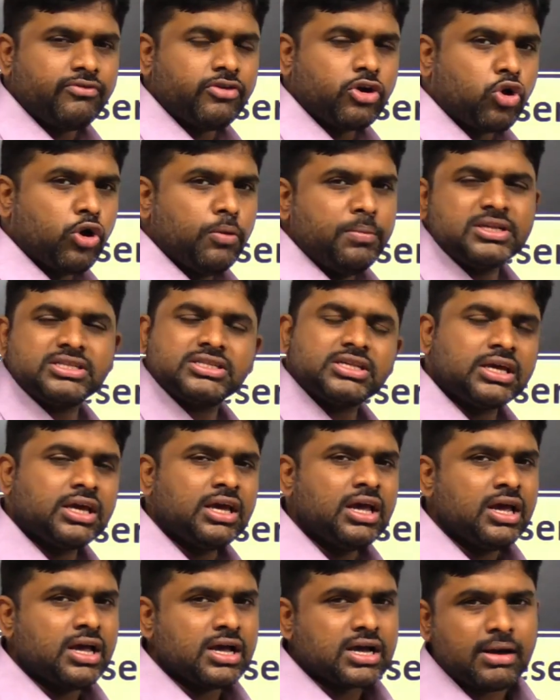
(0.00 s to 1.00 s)
If you are
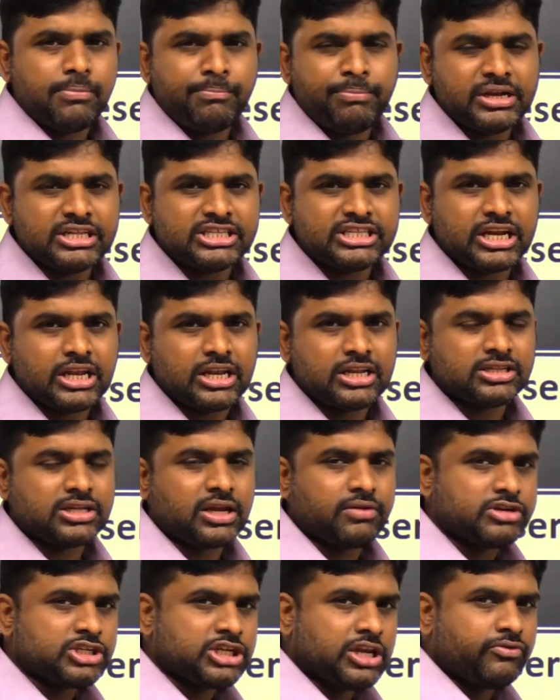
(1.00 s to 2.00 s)
OBC, compulsory
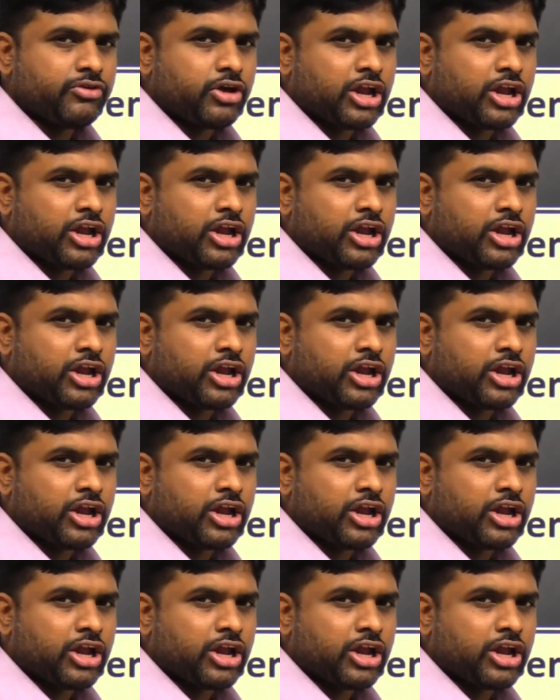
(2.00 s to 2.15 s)
reservation.